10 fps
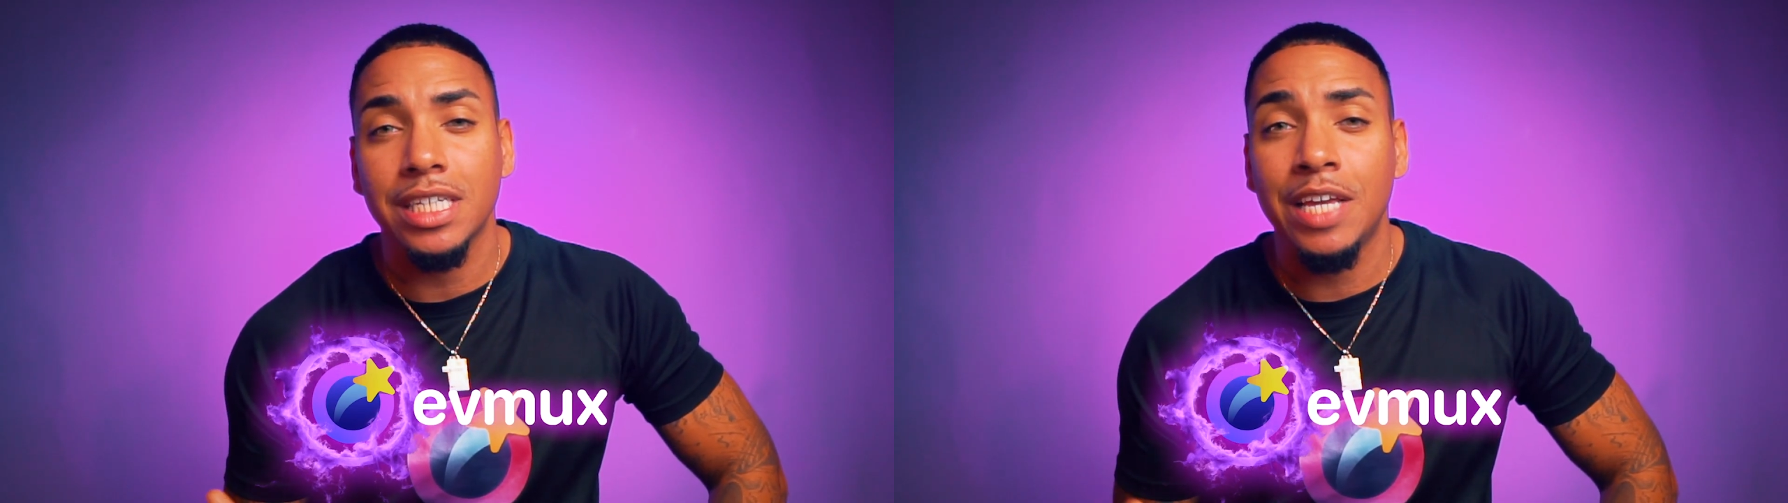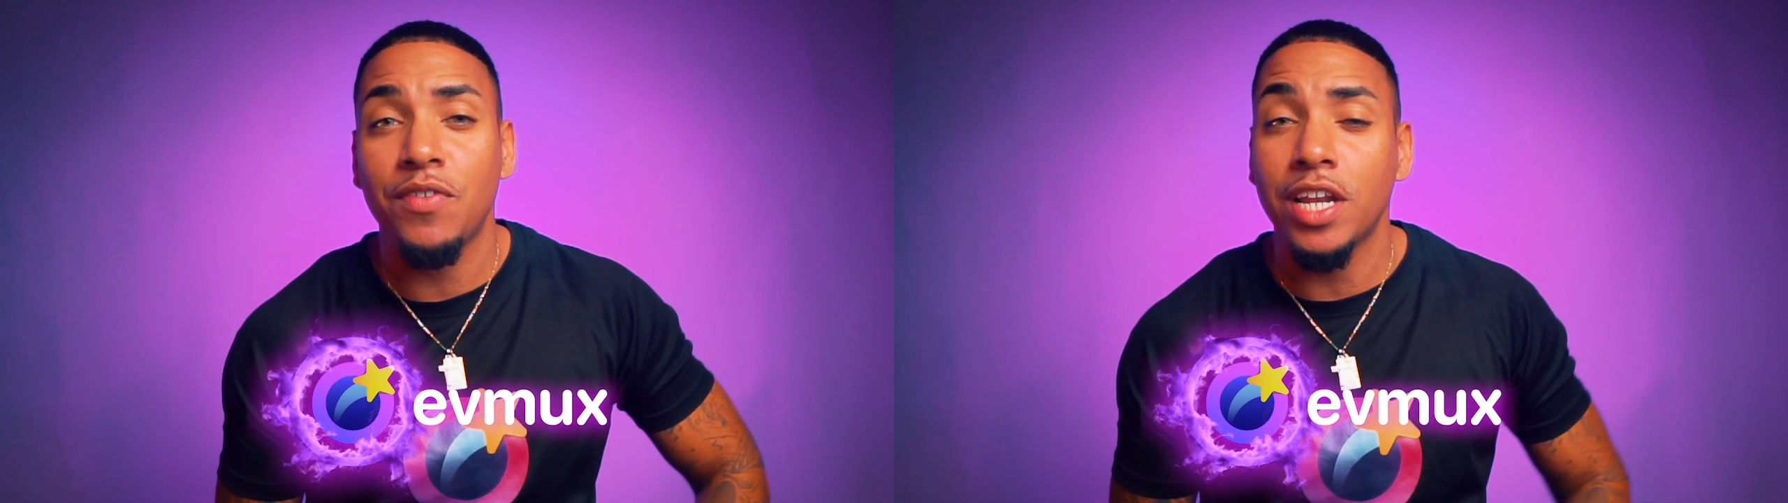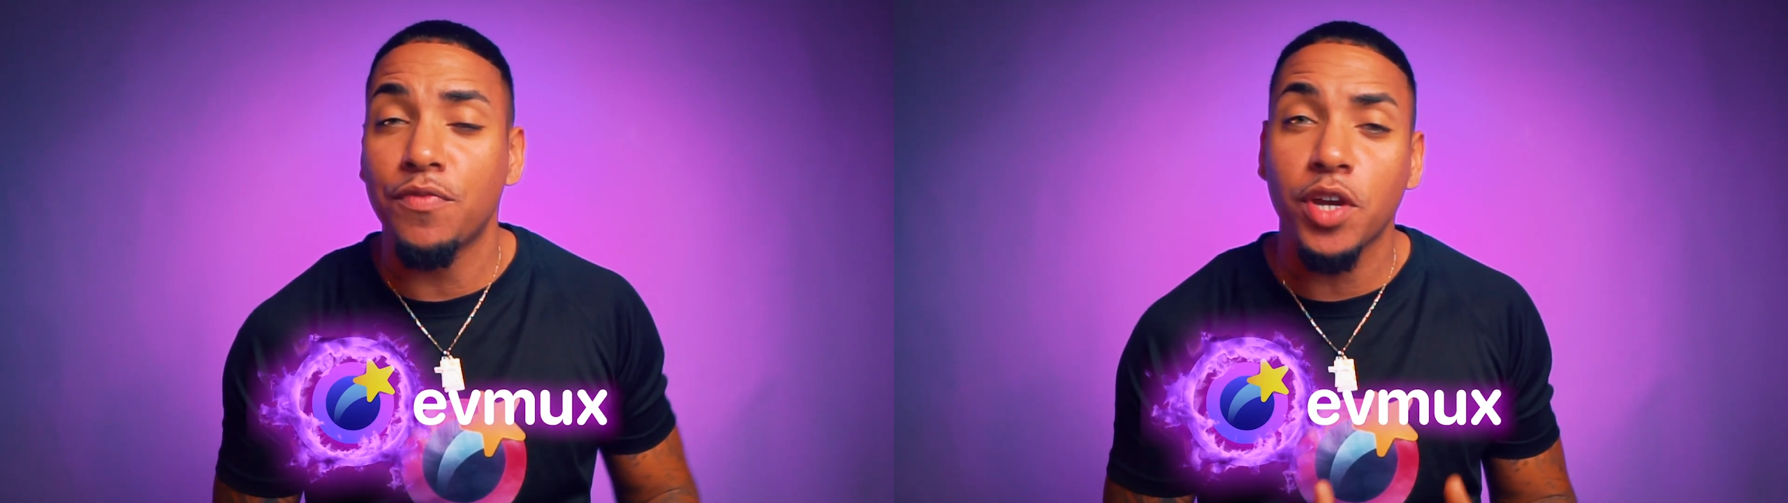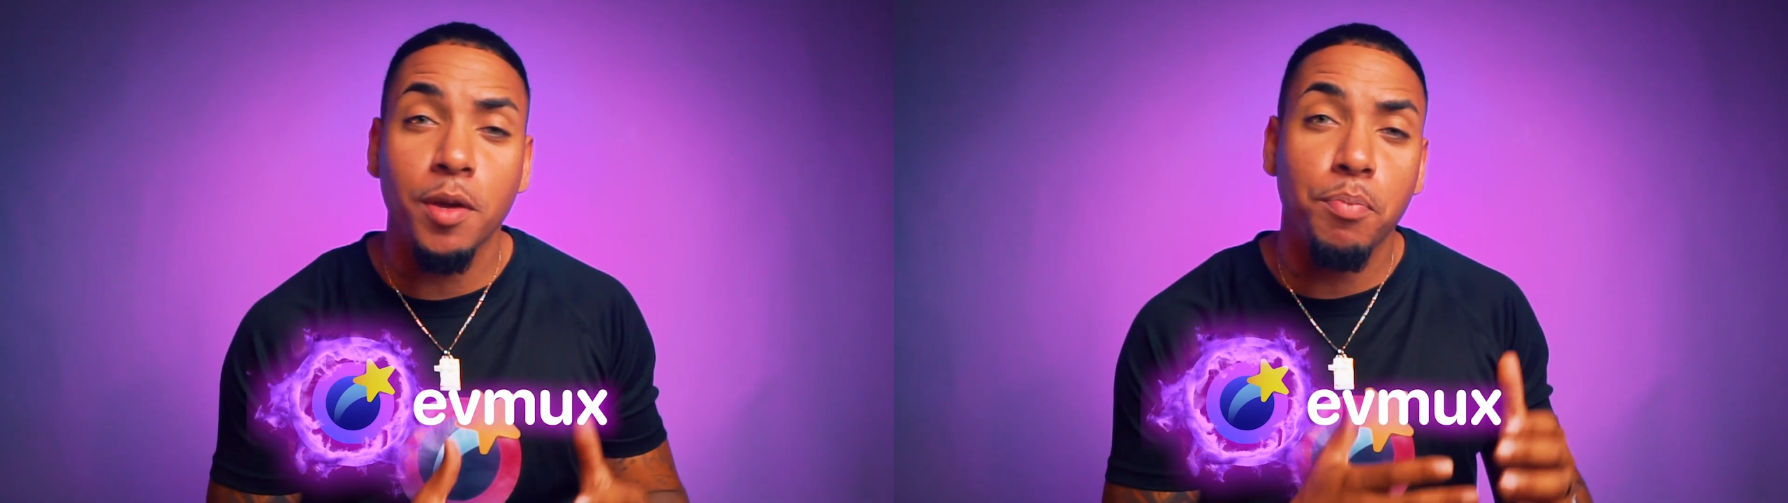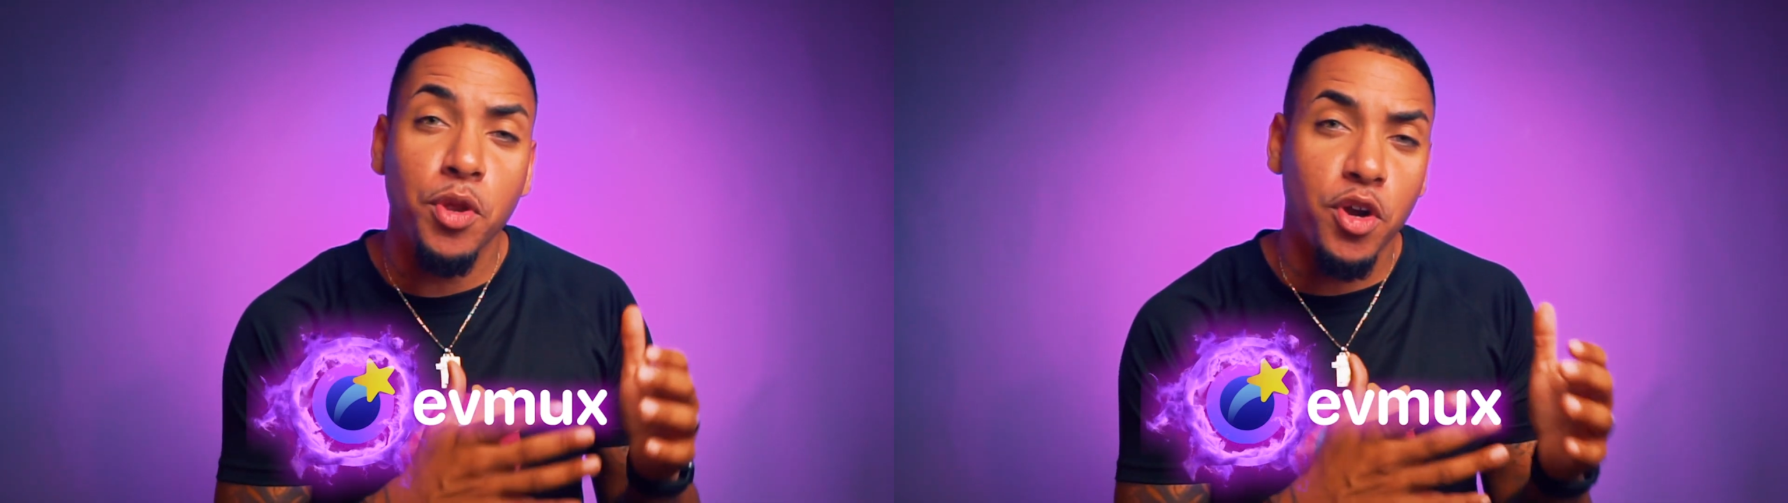even if your
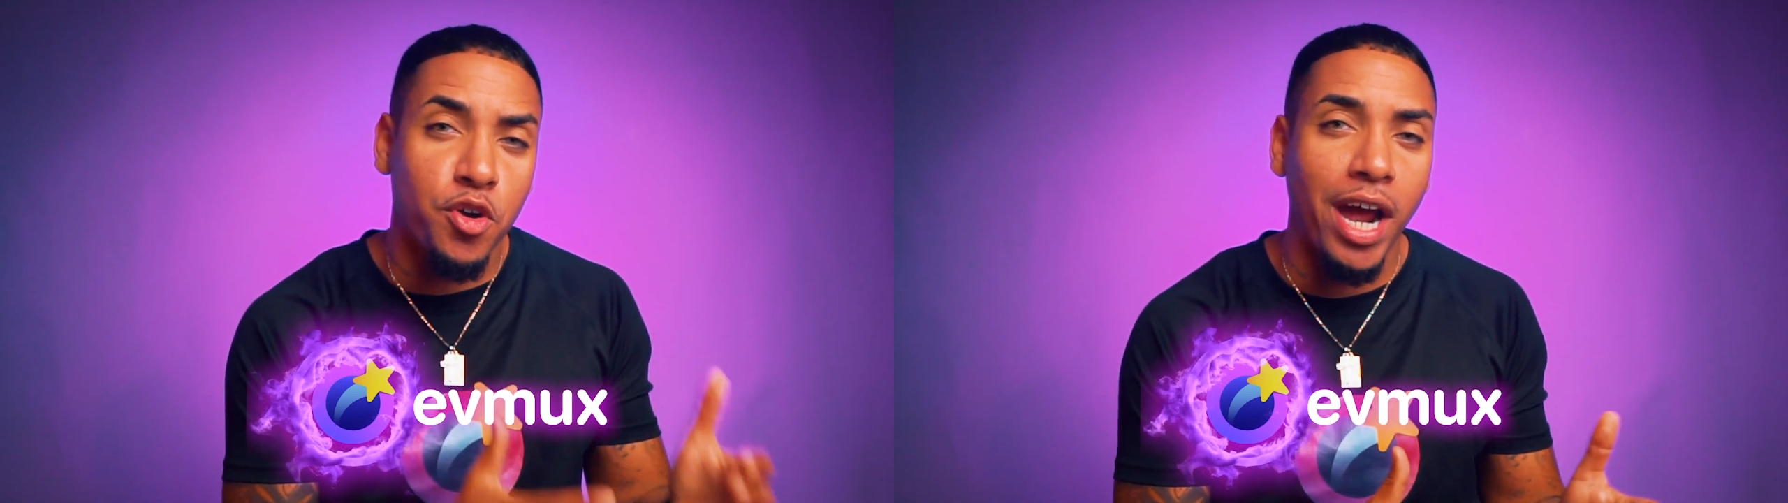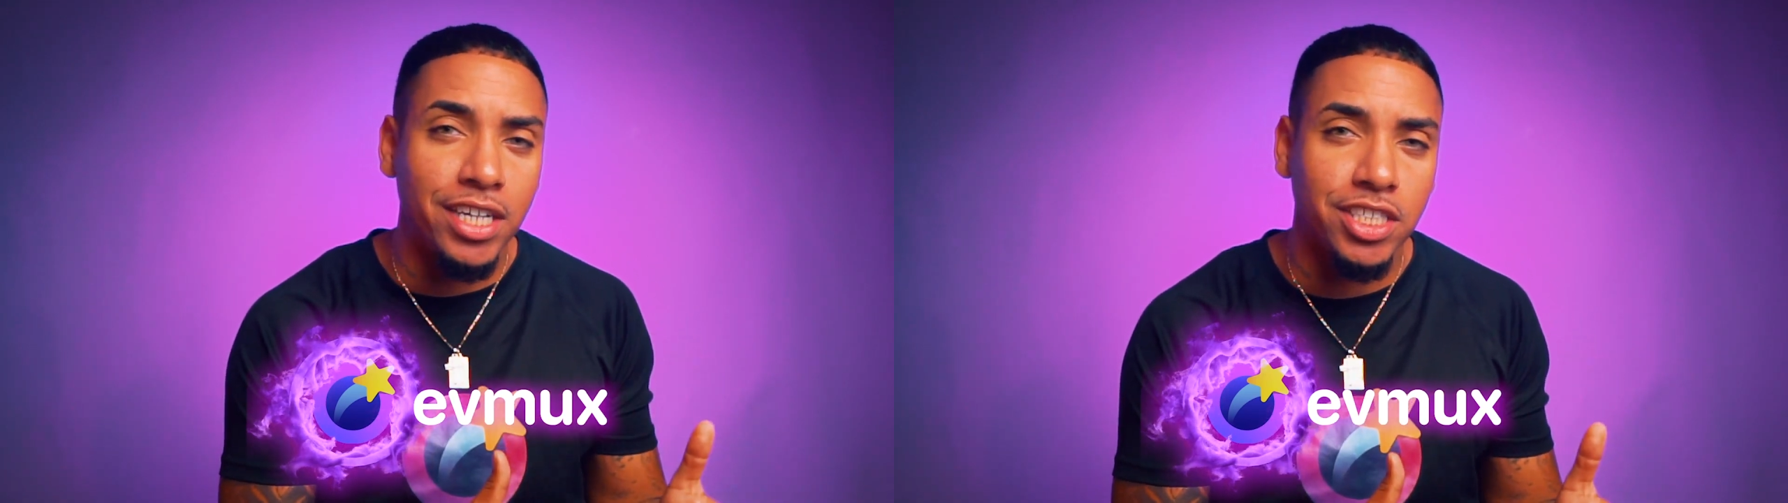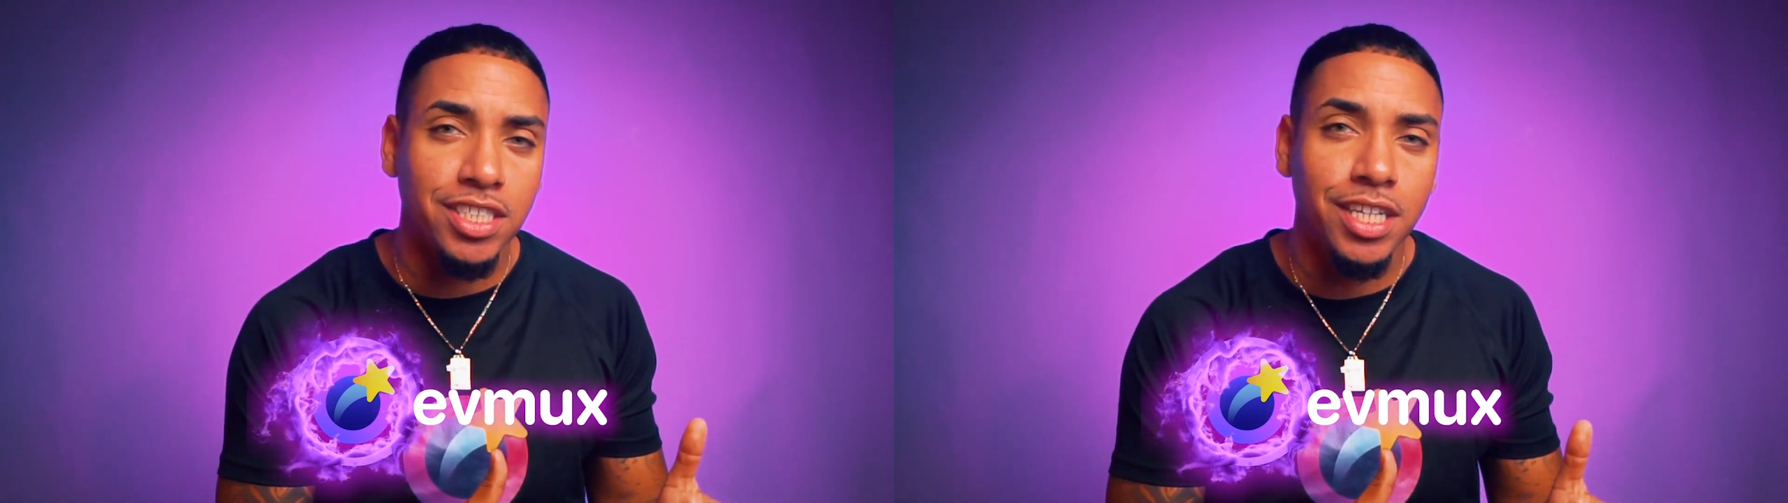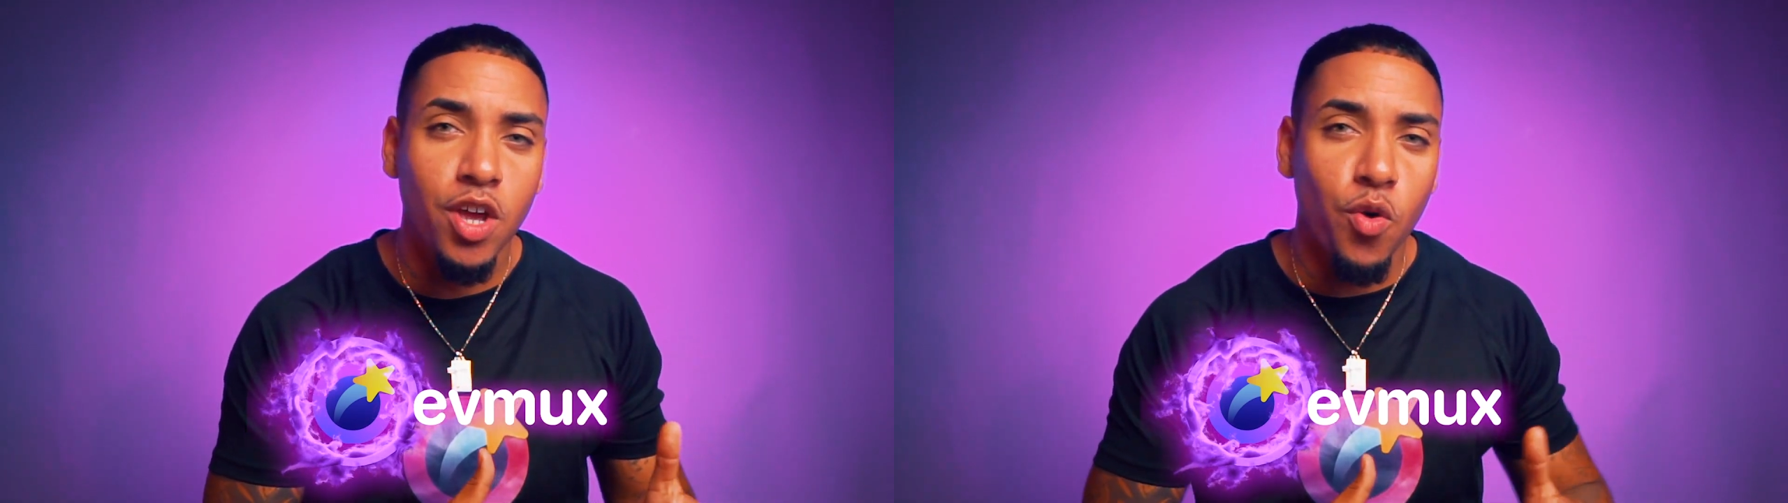computer crashes